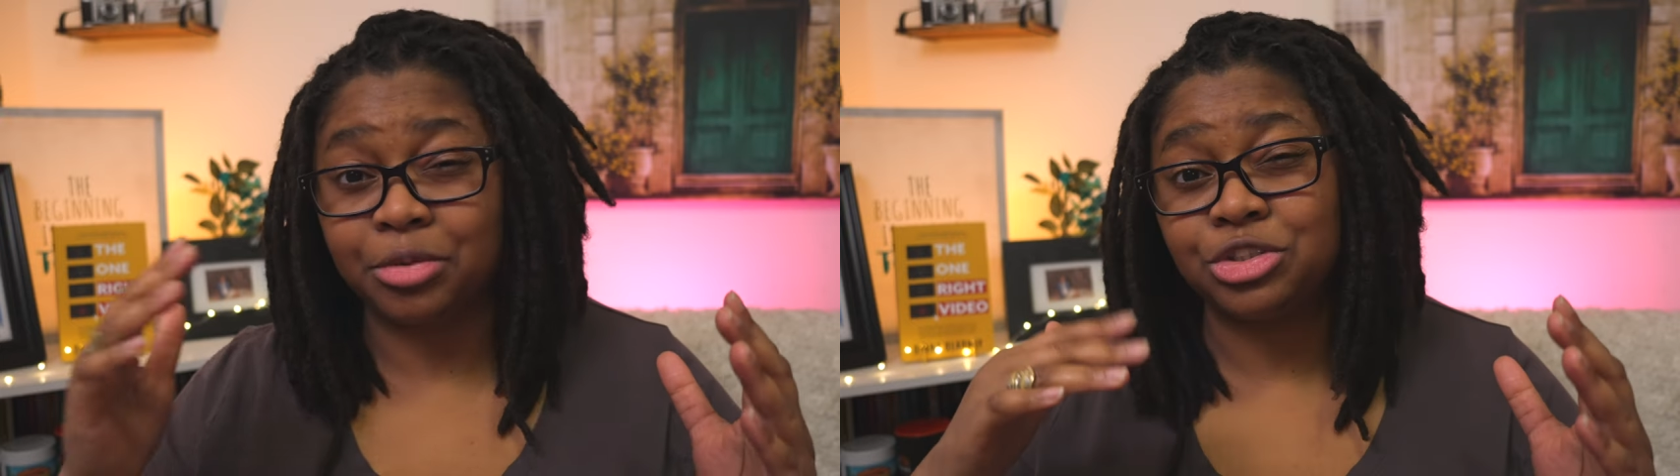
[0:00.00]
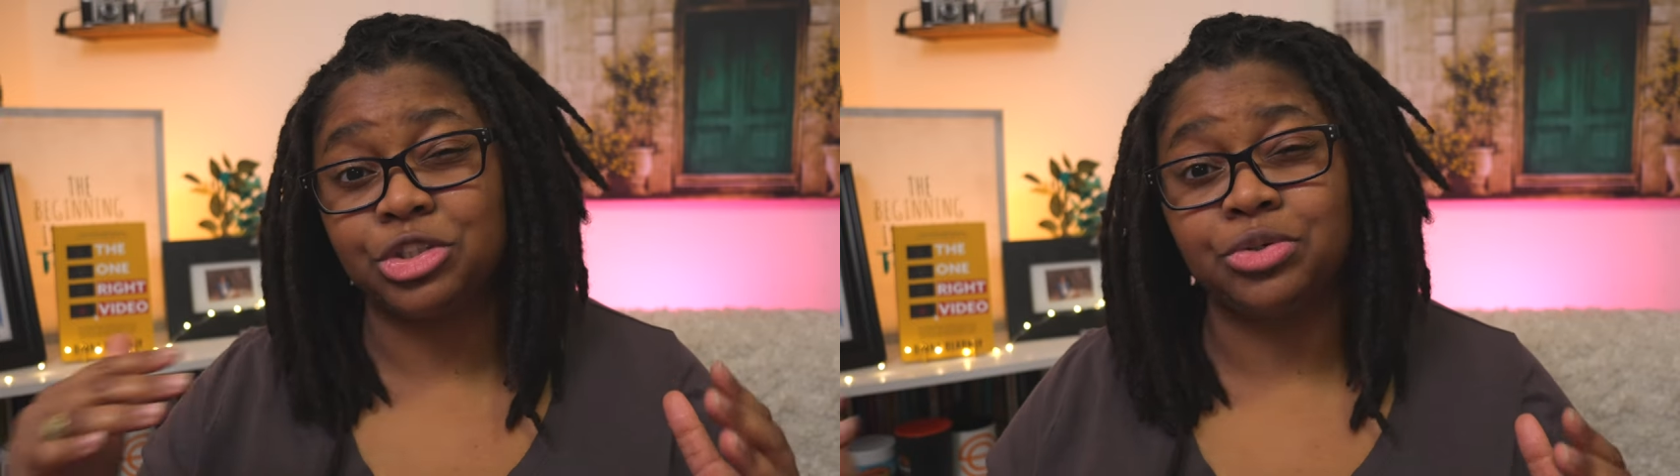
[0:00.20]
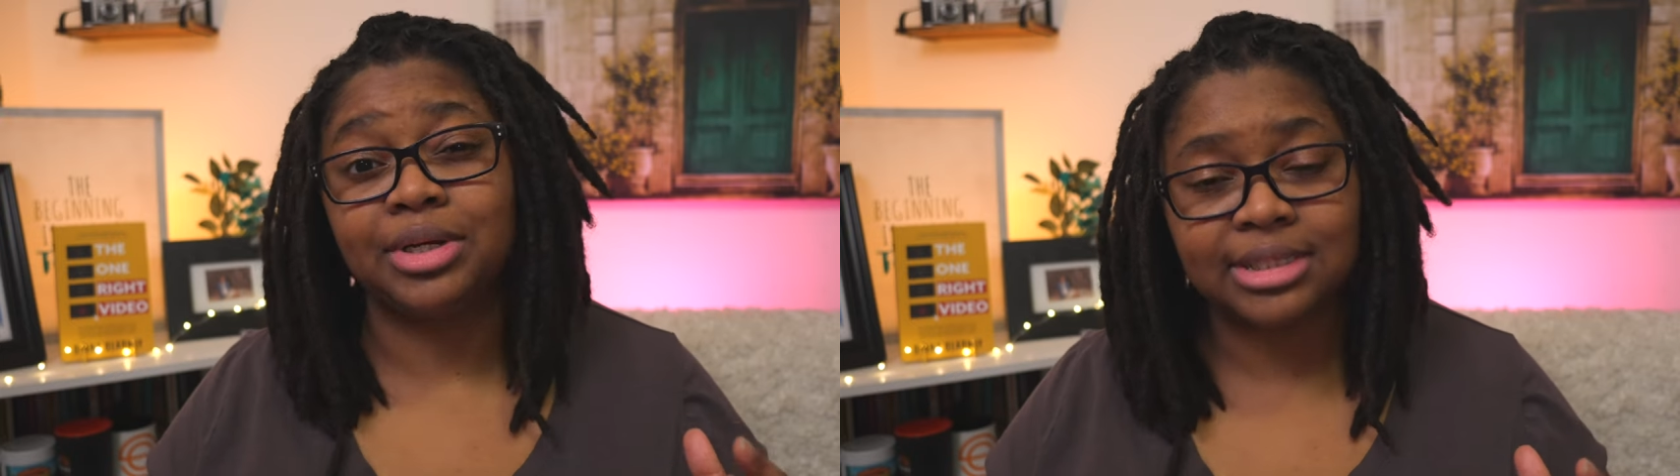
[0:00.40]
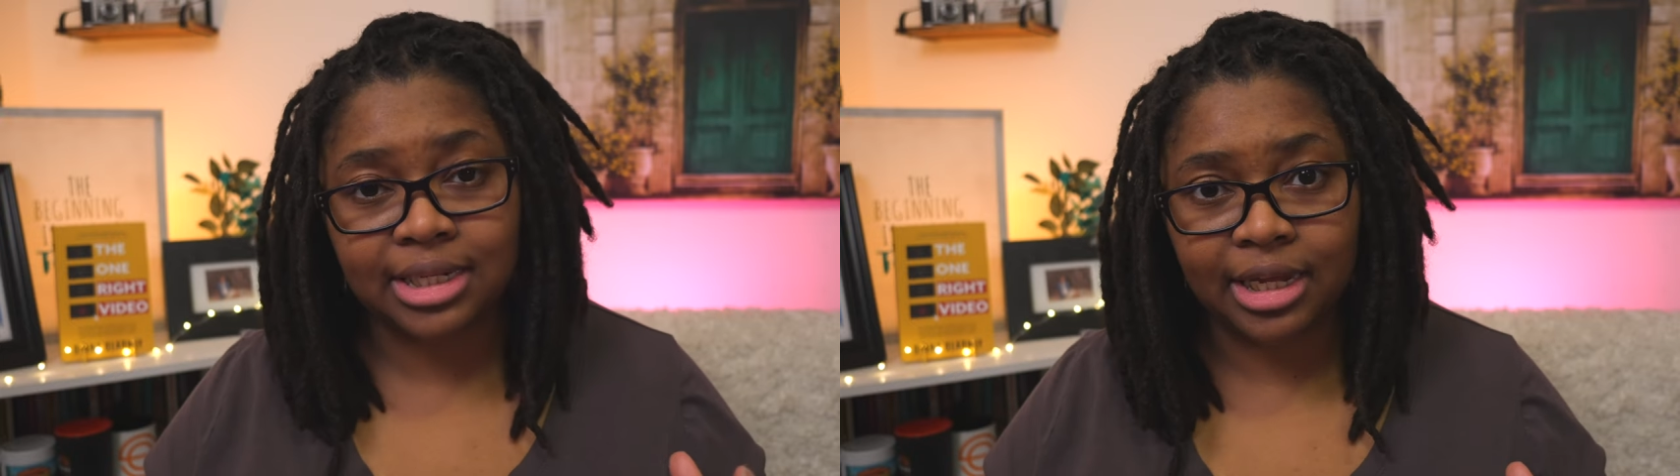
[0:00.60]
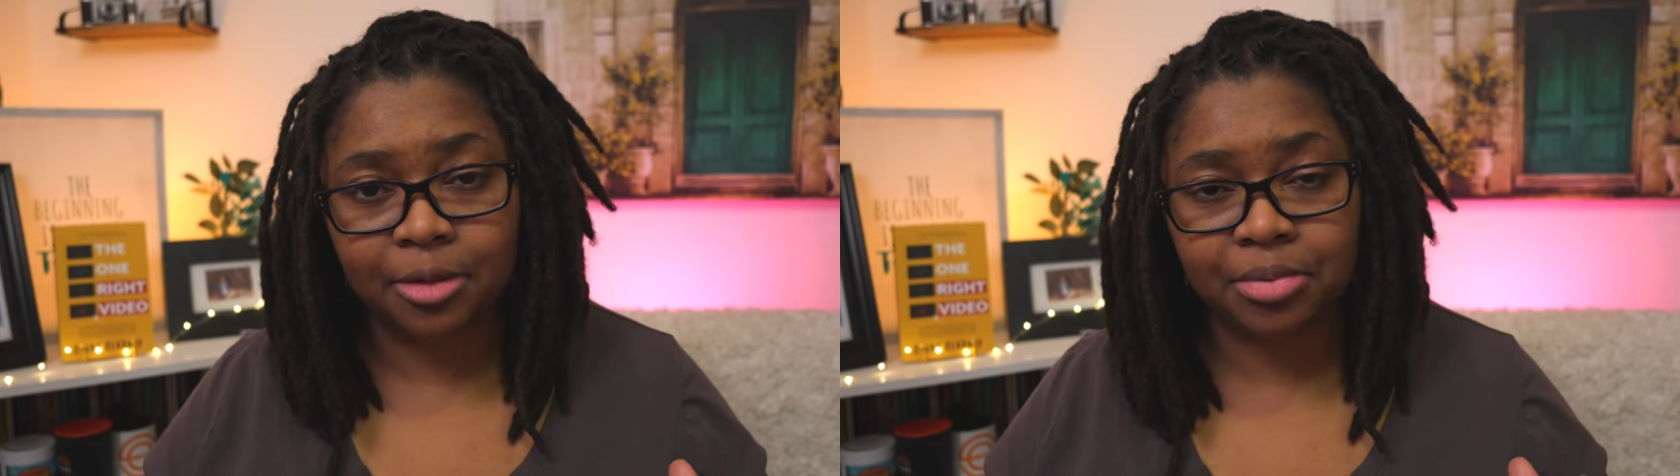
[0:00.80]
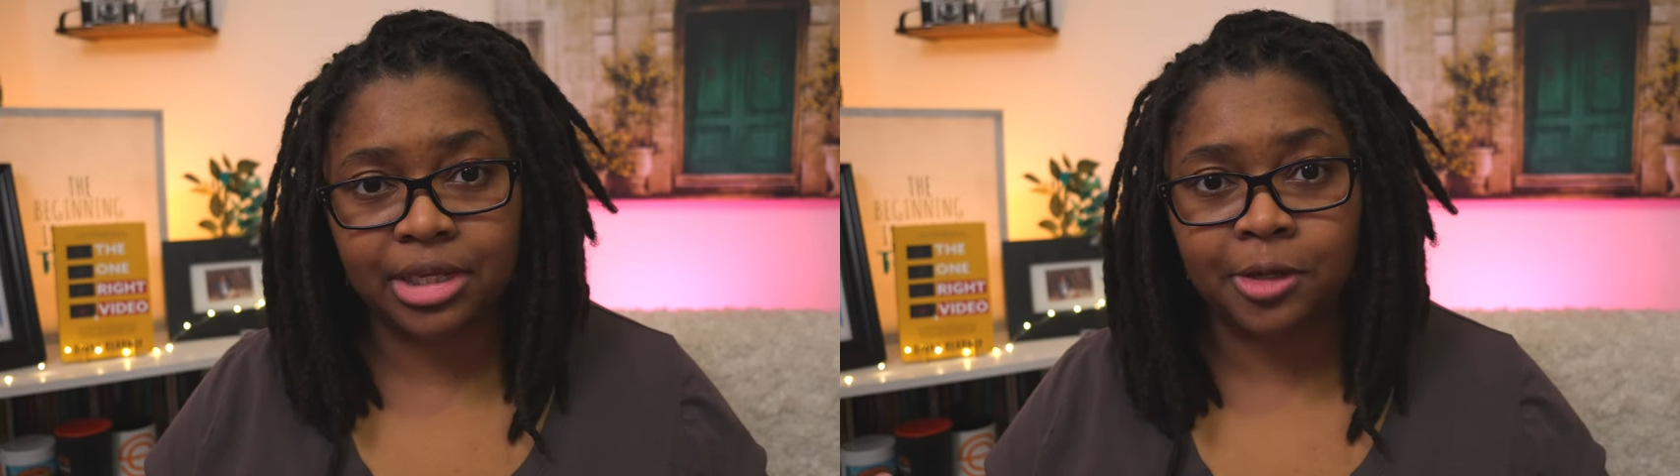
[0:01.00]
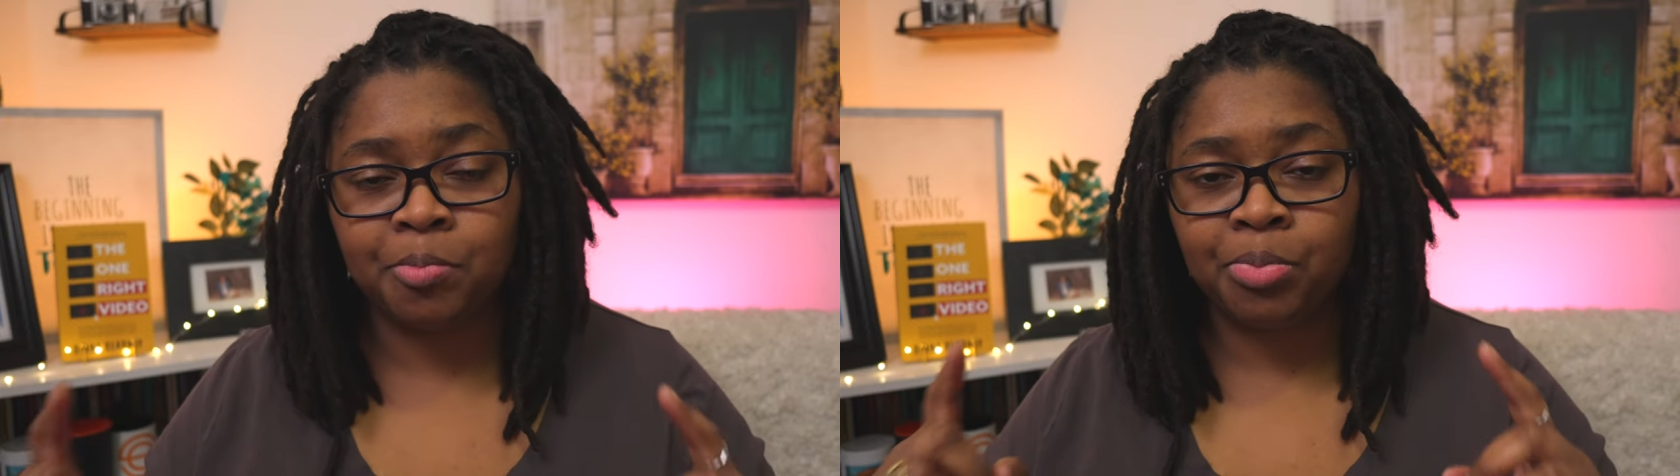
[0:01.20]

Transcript: but you're doing 1080p.